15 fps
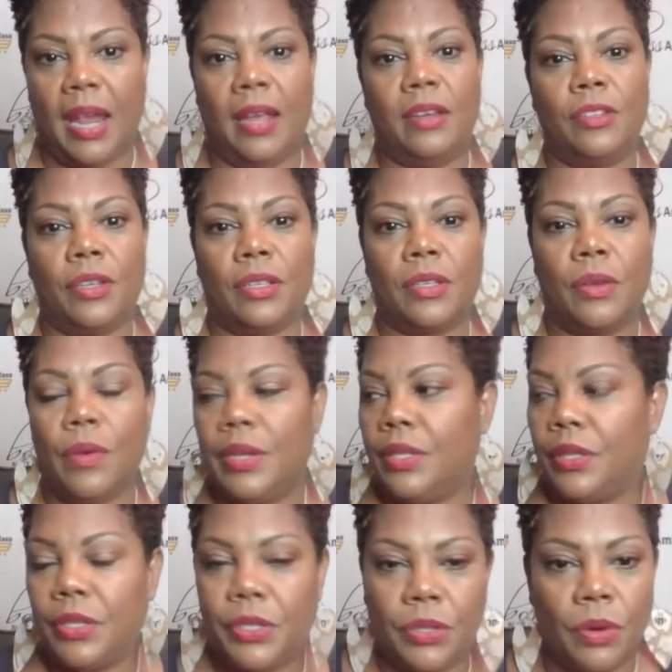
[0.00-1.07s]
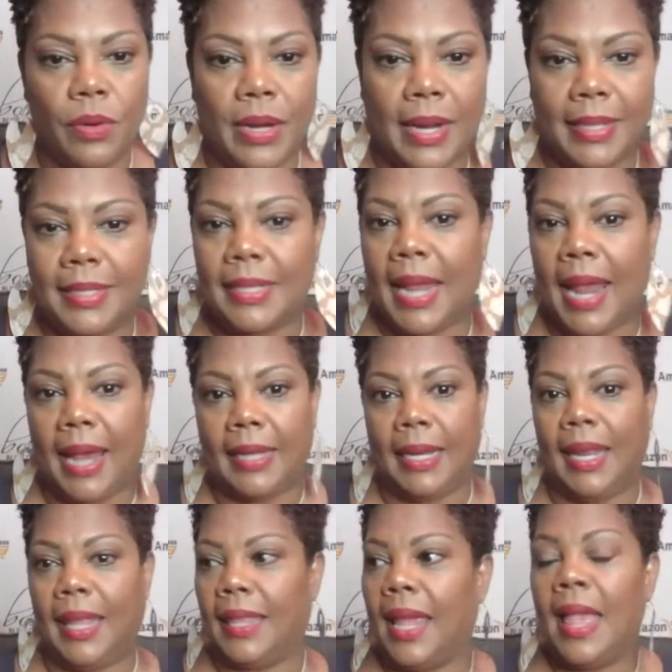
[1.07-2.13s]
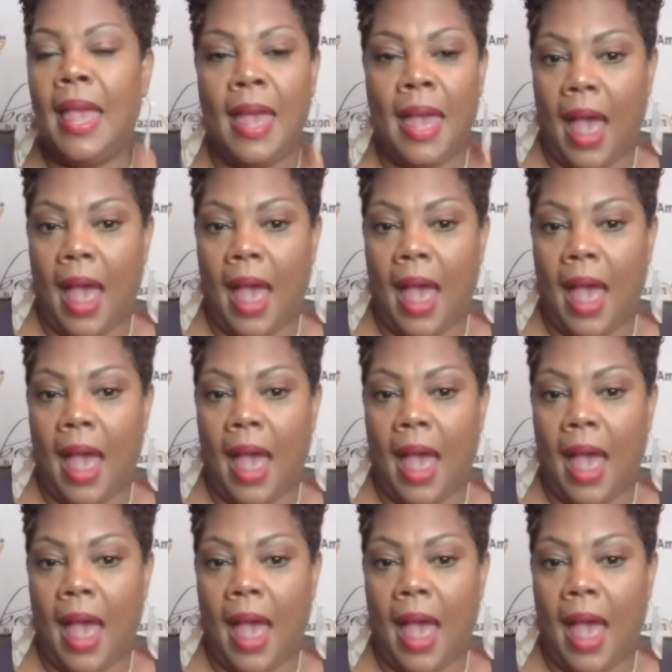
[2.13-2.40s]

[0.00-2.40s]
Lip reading: can't just go into the store and not scan anything.